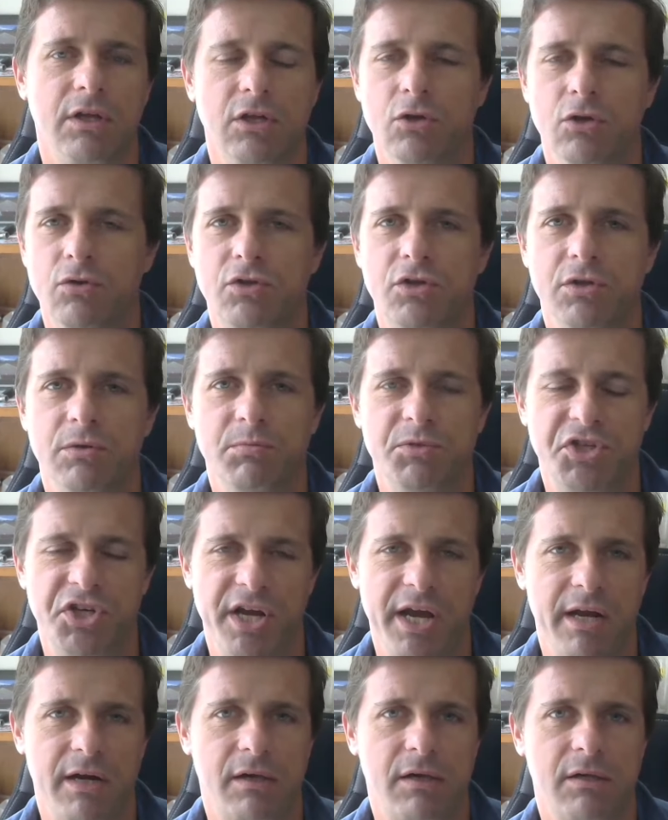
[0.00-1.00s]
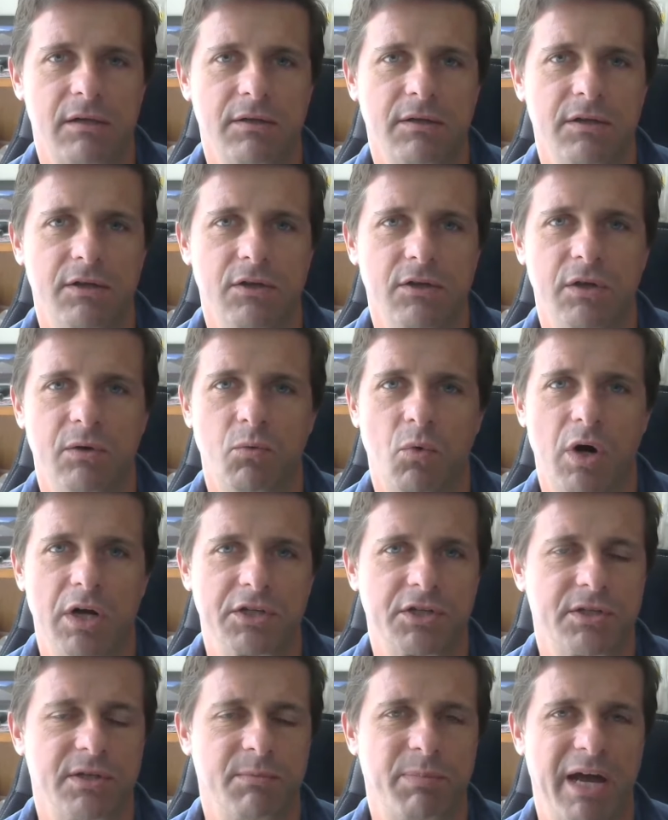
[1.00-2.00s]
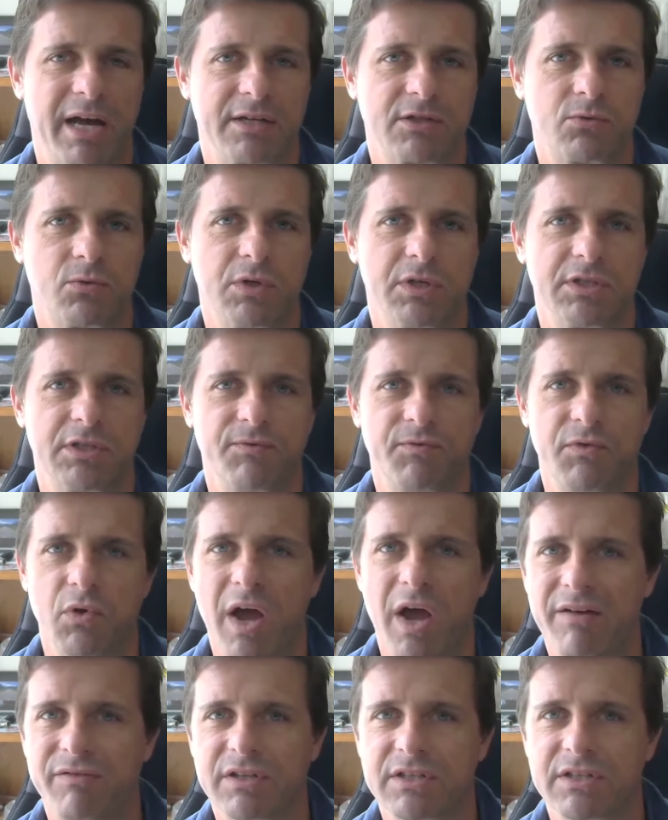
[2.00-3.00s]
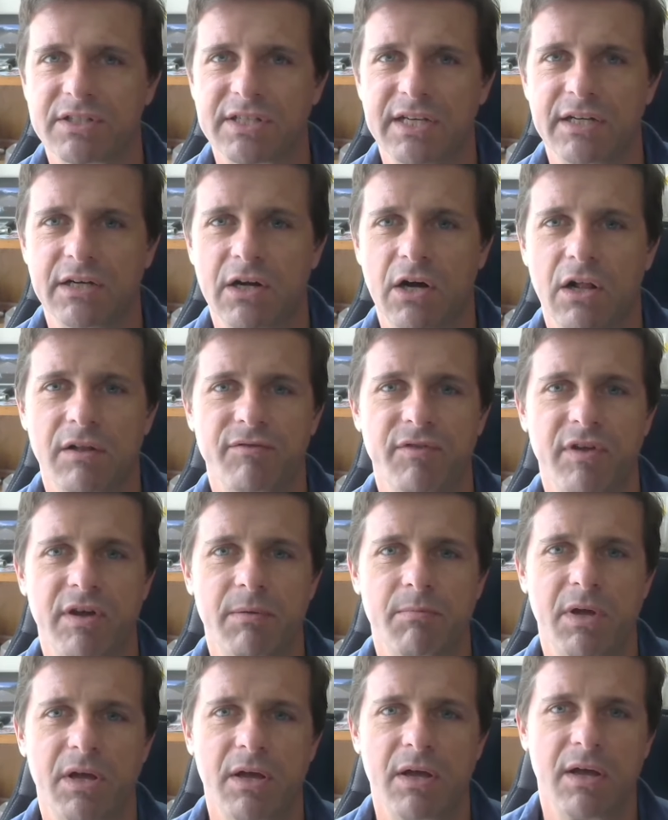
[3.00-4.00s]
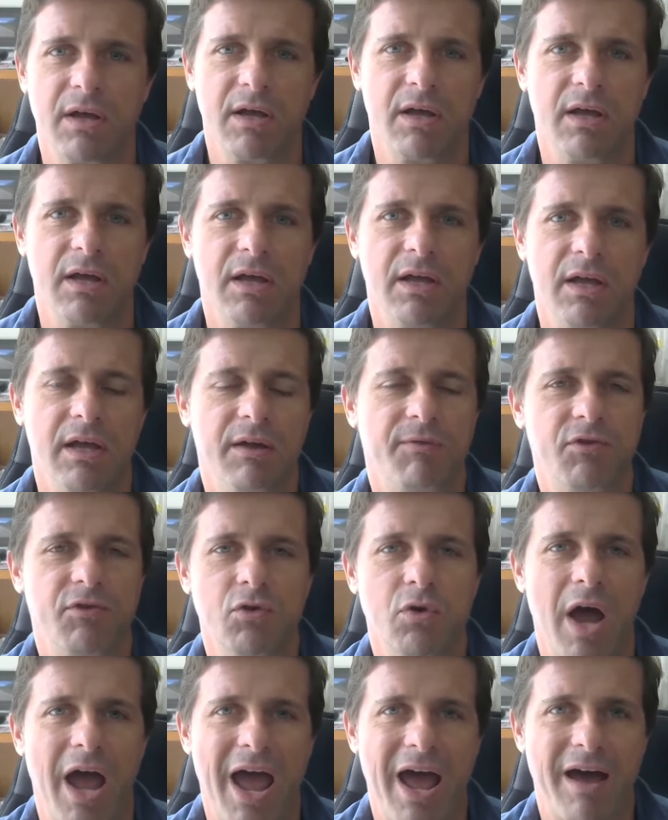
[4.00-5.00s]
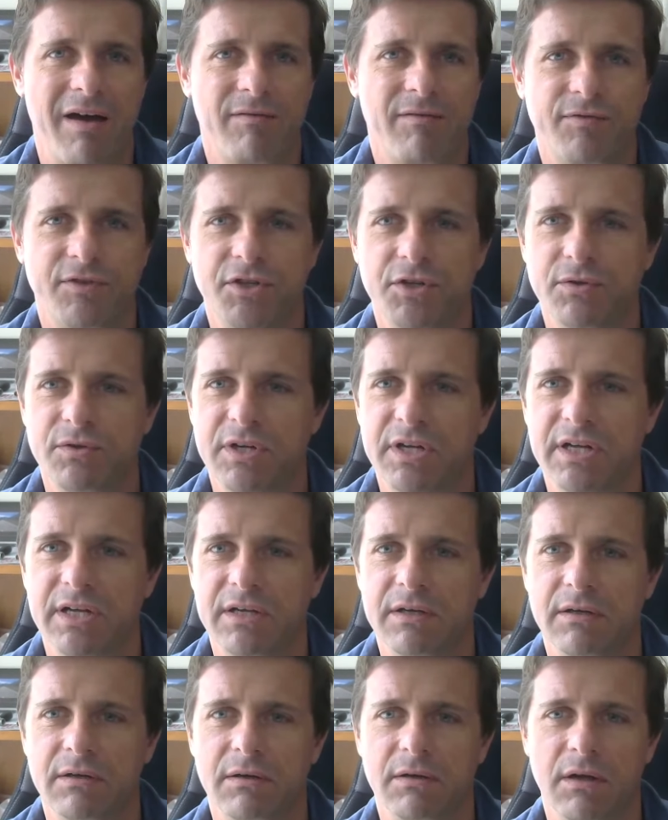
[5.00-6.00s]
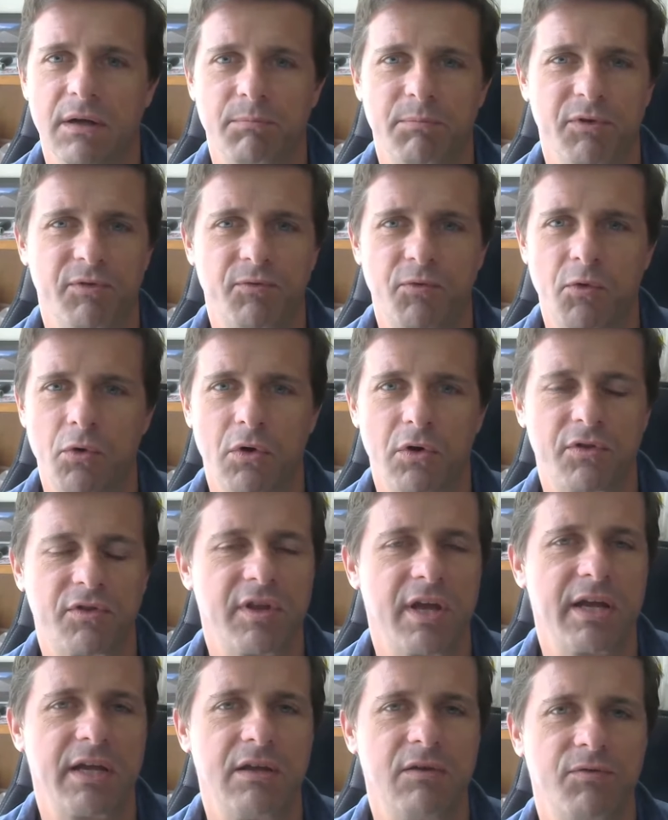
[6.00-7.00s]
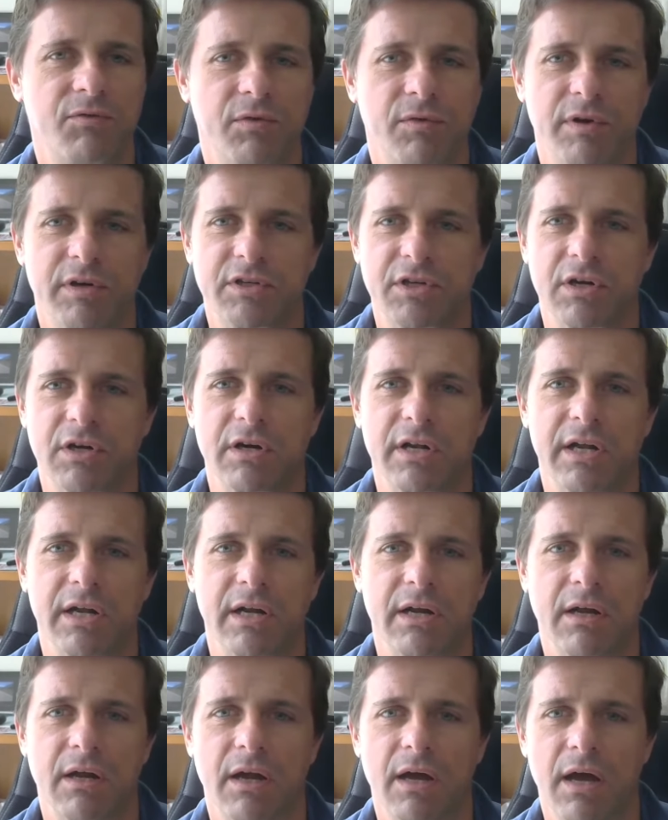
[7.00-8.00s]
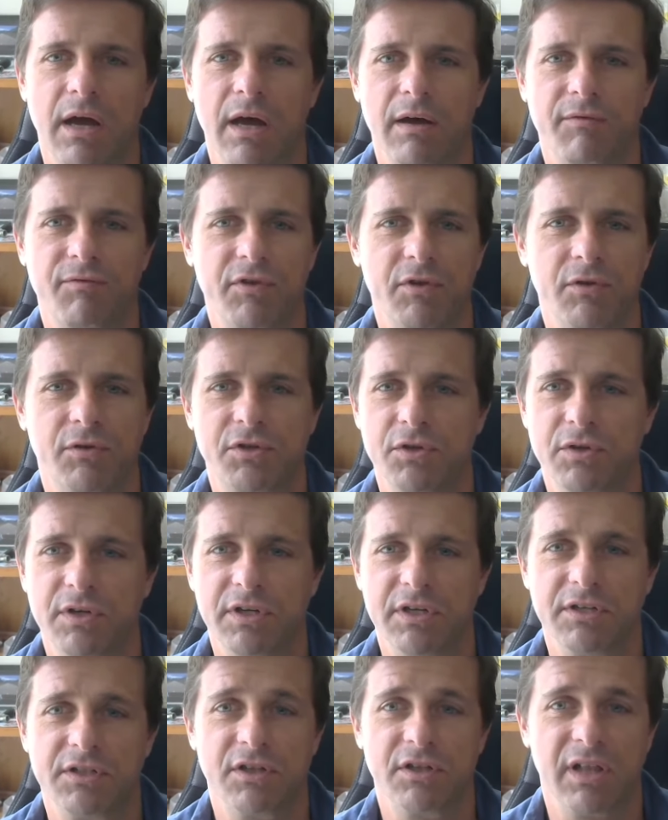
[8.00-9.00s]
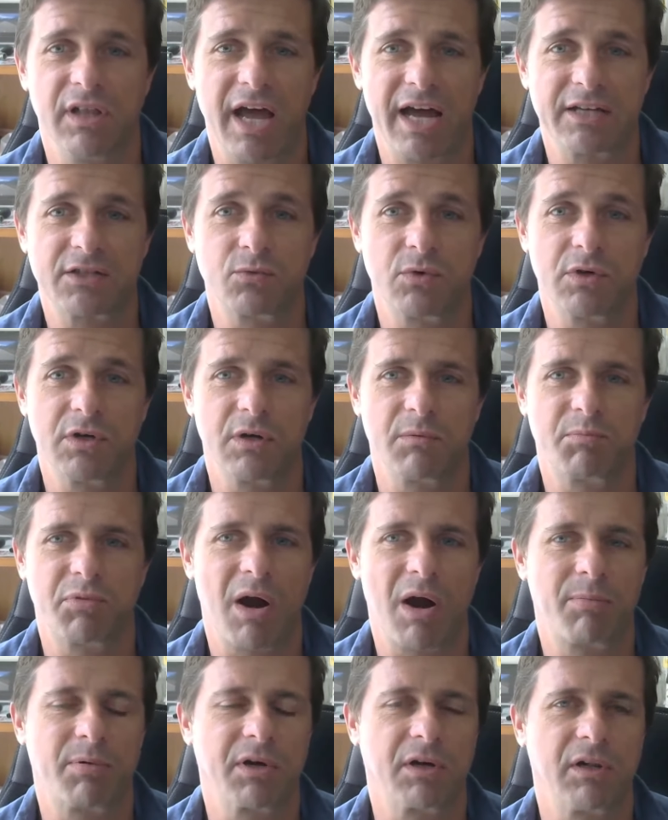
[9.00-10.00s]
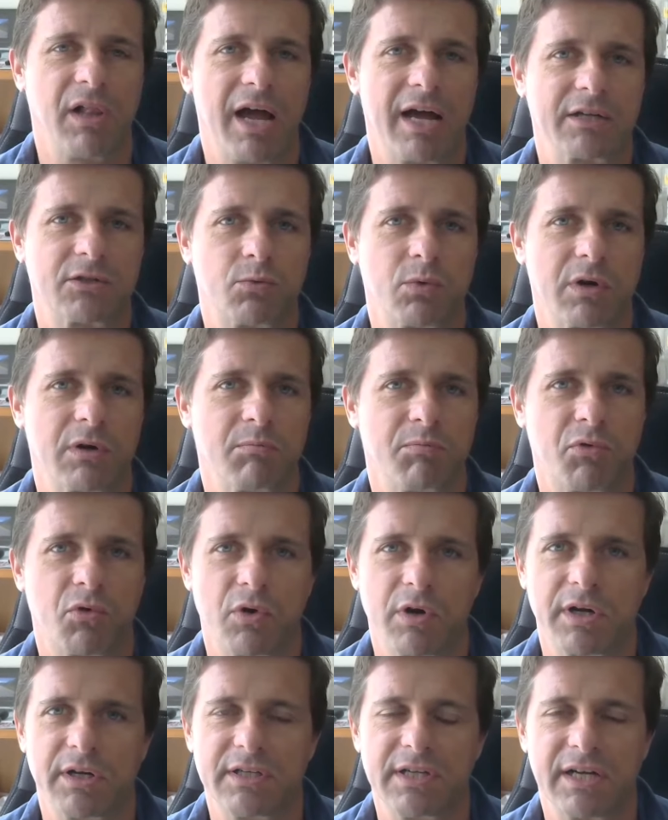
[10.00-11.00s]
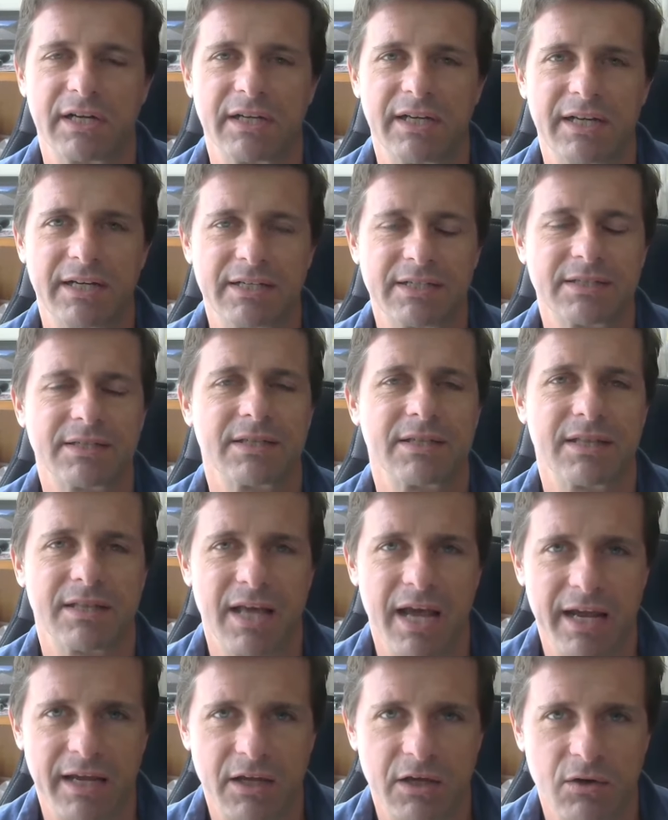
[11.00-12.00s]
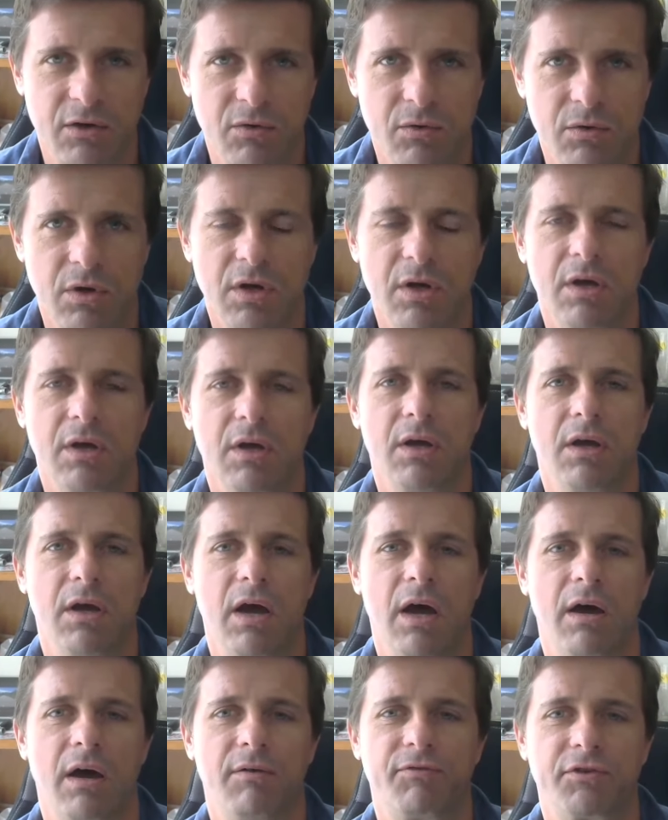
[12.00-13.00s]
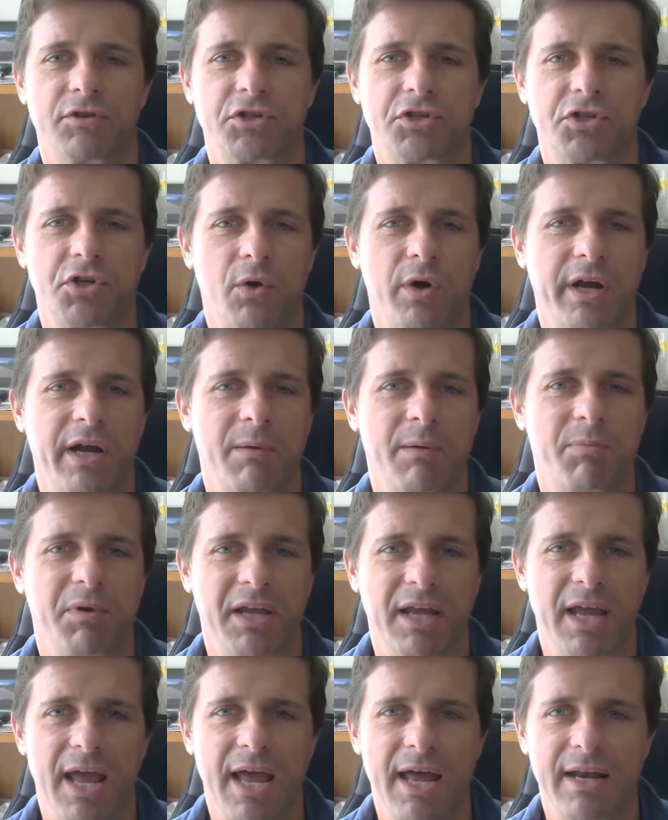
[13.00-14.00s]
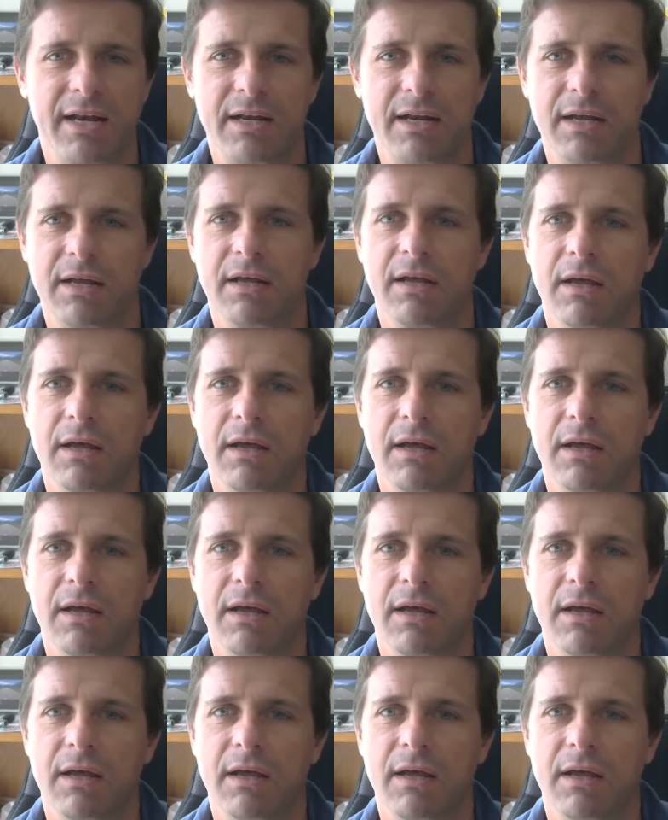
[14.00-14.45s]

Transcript: YouTube channel. You can watch the past ones if you haven't seen all of them. If you have tuned in before, thank you for returning. Uh, if you tuned into the last one on proper glassware and pouring techniques, thank you uh, for showing up again.